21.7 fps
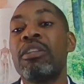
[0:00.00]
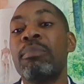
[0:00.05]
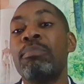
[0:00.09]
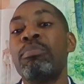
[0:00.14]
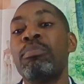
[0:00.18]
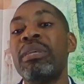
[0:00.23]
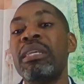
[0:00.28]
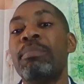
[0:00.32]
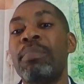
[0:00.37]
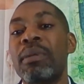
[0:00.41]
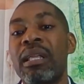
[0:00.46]
the
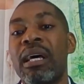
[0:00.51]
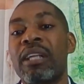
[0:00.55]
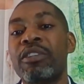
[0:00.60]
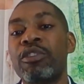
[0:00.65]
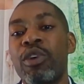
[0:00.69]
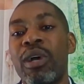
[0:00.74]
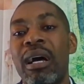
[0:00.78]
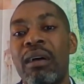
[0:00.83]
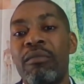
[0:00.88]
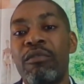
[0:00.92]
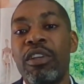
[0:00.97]
people that
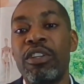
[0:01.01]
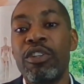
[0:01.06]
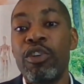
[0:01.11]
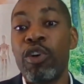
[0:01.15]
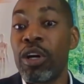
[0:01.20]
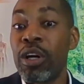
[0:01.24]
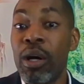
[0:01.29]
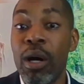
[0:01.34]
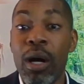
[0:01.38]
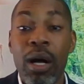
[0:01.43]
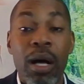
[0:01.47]
you have in
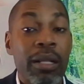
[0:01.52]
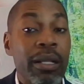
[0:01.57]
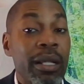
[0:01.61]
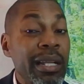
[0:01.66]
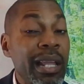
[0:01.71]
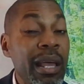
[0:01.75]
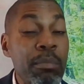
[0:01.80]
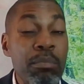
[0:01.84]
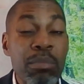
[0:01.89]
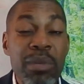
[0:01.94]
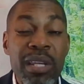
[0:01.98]
your corner,
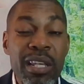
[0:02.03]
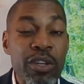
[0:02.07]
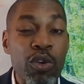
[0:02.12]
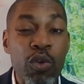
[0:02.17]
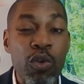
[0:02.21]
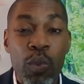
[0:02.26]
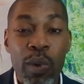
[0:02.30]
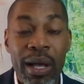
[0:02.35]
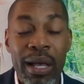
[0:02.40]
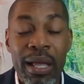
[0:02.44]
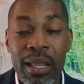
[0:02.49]
they mean
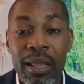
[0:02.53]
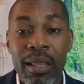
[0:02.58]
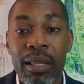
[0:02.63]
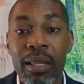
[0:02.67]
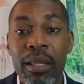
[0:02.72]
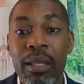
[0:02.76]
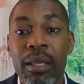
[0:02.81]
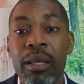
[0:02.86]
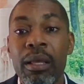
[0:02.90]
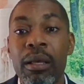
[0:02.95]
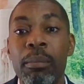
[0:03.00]
you well,
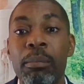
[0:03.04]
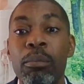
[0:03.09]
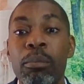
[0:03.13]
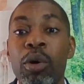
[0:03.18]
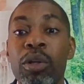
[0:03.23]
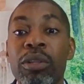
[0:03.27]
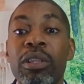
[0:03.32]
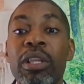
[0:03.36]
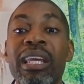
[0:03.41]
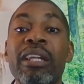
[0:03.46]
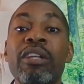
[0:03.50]

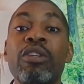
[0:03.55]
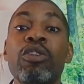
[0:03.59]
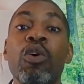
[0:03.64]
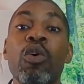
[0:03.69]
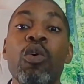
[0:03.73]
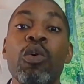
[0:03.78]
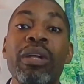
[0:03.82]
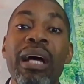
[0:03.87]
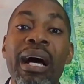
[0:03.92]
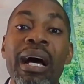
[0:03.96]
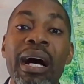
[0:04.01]
but they
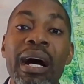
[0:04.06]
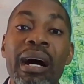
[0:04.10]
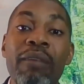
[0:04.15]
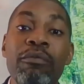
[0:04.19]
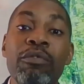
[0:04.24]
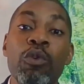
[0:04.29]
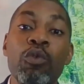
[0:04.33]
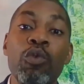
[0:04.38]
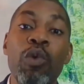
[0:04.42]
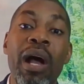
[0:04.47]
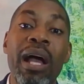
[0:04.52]
don't
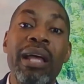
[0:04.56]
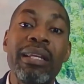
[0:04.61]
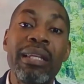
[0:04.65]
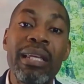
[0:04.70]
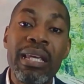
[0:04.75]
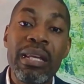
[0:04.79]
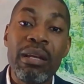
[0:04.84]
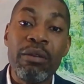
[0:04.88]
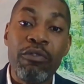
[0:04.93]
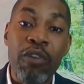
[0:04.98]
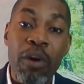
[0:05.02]
have the right
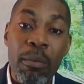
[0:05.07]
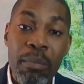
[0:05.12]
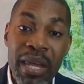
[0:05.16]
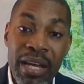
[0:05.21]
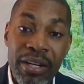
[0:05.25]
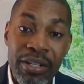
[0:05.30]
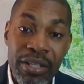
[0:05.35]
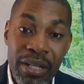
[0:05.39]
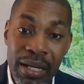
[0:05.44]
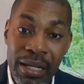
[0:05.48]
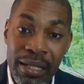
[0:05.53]

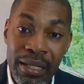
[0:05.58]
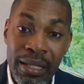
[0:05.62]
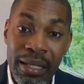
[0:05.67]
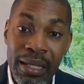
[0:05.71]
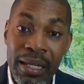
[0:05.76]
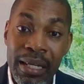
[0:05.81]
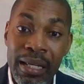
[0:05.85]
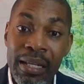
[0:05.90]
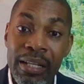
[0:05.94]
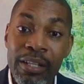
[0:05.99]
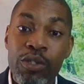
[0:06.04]
information.
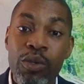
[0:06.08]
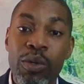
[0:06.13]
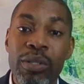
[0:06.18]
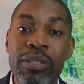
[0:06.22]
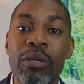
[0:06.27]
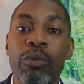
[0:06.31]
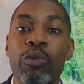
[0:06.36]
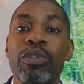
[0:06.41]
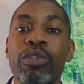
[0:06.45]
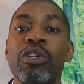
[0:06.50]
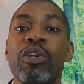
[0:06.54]
So as
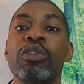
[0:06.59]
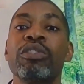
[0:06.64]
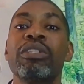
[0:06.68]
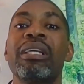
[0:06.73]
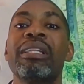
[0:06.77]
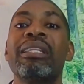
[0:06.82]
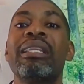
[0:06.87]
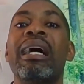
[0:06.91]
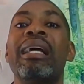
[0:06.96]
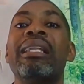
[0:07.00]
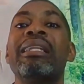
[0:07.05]
a result
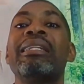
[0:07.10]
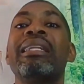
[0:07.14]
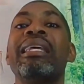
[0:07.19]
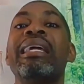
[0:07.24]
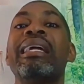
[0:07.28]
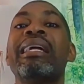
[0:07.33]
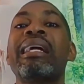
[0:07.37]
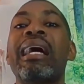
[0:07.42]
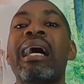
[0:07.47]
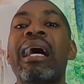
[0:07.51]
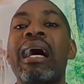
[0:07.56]
of that,
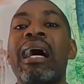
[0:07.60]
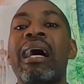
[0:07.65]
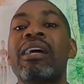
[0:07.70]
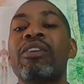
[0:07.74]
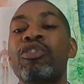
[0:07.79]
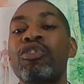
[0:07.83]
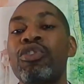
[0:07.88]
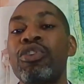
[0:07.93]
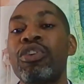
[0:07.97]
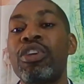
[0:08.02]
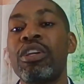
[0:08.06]
they can't
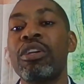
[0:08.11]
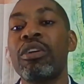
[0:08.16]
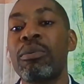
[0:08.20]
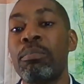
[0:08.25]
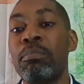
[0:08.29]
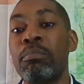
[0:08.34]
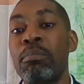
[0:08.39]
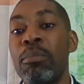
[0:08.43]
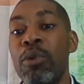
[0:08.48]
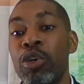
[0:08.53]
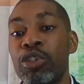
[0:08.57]
share
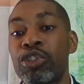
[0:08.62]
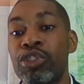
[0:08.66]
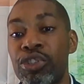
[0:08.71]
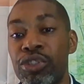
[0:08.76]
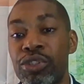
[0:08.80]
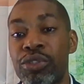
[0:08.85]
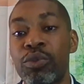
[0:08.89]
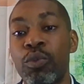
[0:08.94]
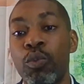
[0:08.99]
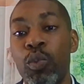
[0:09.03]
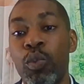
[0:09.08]

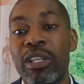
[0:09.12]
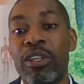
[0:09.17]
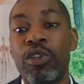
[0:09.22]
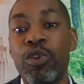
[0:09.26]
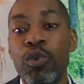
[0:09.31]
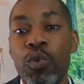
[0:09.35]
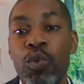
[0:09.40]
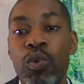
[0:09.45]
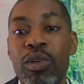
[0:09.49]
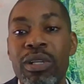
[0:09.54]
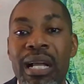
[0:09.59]
much with
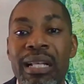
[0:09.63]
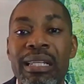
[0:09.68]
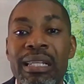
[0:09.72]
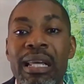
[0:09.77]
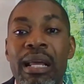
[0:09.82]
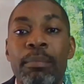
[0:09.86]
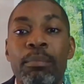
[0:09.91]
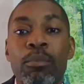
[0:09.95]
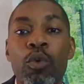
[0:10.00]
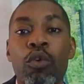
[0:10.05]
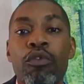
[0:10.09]
you that
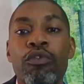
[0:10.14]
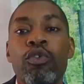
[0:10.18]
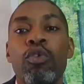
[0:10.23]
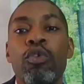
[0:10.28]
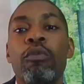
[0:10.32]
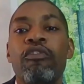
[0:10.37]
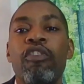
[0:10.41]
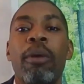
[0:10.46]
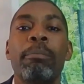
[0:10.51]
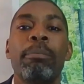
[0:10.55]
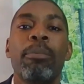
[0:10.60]
can move
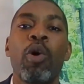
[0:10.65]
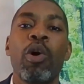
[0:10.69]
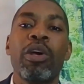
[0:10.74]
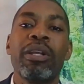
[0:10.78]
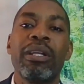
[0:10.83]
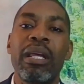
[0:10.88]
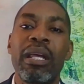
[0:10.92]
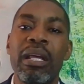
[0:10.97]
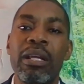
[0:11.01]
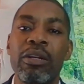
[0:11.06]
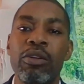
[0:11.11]
you from
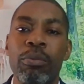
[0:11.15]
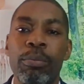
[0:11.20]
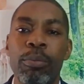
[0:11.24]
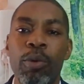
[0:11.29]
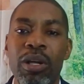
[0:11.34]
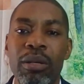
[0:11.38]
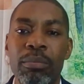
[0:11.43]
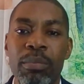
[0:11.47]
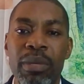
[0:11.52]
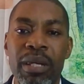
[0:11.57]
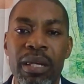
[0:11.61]
point A to
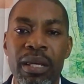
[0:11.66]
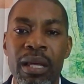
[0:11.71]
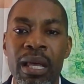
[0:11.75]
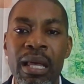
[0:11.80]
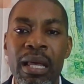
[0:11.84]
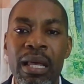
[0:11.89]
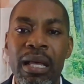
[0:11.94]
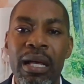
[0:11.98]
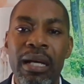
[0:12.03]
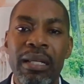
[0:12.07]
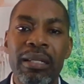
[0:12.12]
point B.
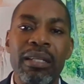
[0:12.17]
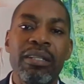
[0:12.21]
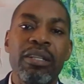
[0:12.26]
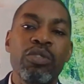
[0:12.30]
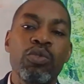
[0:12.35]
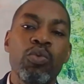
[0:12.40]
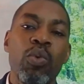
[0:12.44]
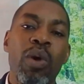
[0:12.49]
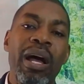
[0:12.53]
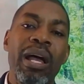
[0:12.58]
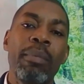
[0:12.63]
And this
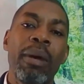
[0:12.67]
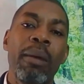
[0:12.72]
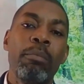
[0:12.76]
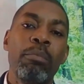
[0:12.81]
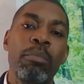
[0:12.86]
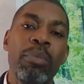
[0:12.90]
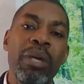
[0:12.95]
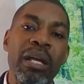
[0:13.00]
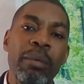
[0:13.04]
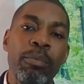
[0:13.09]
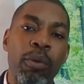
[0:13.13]
is why I'm
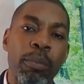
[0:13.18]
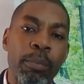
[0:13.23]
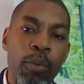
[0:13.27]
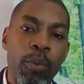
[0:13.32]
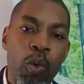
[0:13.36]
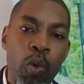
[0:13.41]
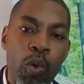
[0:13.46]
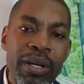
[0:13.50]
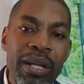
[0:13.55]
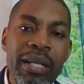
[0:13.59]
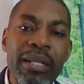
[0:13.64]
a big
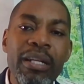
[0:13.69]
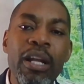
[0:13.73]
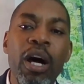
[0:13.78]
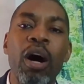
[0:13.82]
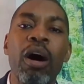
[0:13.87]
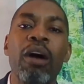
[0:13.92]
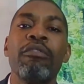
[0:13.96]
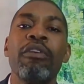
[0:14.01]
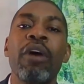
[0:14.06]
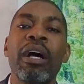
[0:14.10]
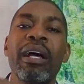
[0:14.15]
proponent
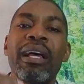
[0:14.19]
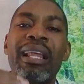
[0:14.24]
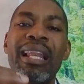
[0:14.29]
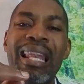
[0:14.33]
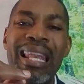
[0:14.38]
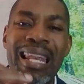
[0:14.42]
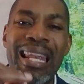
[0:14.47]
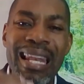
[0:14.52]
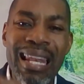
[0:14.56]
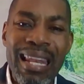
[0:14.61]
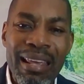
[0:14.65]
of
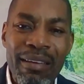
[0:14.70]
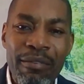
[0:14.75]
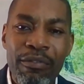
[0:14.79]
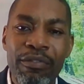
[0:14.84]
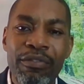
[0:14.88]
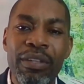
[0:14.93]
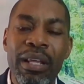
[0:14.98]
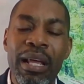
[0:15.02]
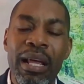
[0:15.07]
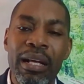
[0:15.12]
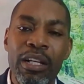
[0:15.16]

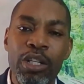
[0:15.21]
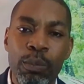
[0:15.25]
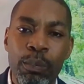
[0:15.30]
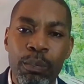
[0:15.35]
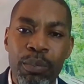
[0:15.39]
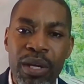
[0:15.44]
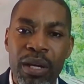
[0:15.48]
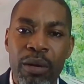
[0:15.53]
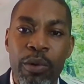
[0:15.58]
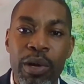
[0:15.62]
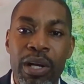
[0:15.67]
lived
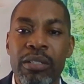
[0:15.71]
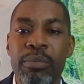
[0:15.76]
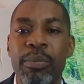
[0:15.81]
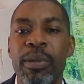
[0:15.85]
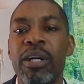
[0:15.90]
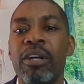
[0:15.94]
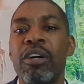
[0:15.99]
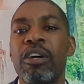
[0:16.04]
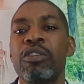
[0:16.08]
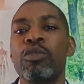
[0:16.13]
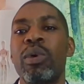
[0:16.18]
experience,
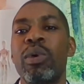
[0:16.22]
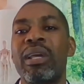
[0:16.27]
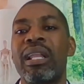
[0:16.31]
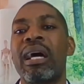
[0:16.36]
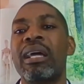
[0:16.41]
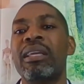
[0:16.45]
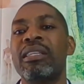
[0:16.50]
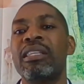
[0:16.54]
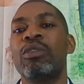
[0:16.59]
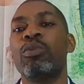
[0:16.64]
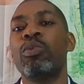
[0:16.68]
because when
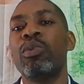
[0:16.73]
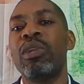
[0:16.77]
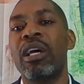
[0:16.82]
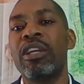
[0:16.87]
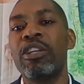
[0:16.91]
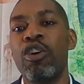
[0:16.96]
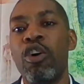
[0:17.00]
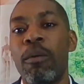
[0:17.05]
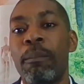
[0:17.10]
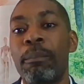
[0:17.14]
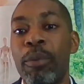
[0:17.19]
I sit with a
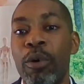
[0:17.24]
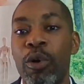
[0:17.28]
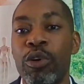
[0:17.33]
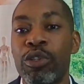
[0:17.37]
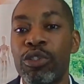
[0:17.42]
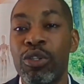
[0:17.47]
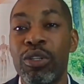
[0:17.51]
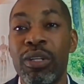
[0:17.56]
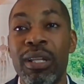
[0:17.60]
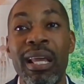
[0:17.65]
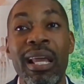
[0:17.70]
young
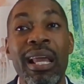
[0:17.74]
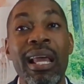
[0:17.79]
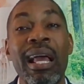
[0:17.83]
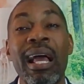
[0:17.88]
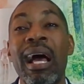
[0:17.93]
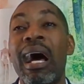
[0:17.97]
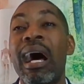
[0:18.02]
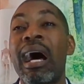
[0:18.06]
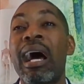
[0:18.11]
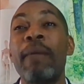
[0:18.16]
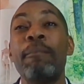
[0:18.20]
person,
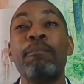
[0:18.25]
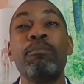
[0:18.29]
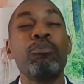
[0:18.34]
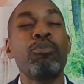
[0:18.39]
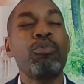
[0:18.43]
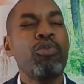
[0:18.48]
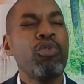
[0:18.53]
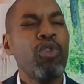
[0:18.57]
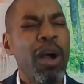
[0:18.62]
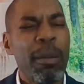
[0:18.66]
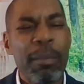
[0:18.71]
I
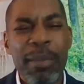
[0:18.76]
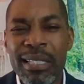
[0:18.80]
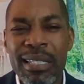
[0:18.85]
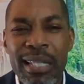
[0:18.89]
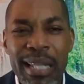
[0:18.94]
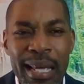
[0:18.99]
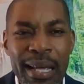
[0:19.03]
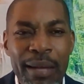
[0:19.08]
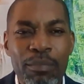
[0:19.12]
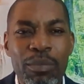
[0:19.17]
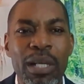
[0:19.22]
promise
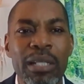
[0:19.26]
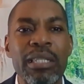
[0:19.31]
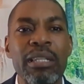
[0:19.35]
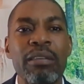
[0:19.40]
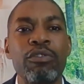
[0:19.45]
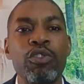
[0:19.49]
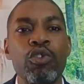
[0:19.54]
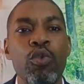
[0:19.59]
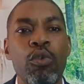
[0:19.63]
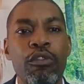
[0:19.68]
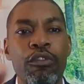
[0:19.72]
them that
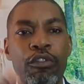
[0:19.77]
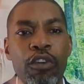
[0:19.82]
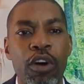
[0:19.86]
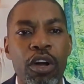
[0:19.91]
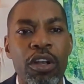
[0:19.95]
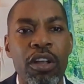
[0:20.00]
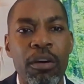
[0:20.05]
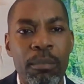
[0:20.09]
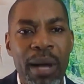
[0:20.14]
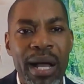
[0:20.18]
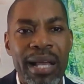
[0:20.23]
if you
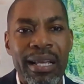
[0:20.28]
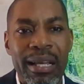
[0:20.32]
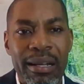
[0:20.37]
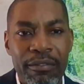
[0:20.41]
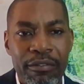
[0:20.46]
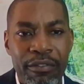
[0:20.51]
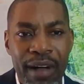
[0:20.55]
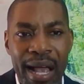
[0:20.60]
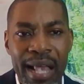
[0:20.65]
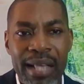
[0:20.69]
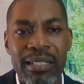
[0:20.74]
follow my
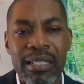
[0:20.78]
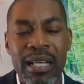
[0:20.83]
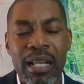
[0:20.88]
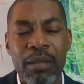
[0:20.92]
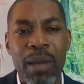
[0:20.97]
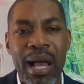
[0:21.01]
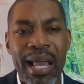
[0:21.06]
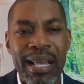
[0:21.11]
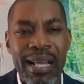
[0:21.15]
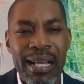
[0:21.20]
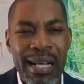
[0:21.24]
advice and
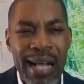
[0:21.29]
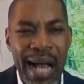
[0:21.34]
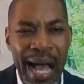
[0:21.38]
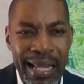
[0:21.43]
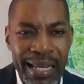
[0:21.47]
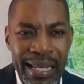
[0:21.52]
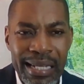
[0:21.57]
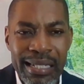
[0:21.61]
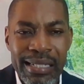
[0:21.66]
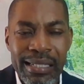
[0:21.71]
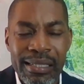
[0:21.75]
my
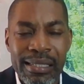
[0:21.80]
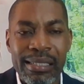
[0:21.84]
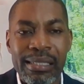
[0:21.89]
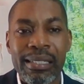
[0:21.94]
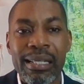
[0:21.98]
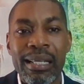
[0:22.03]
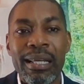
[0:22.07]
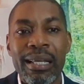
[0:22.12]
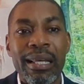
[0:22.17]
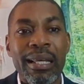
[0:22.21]
guidance,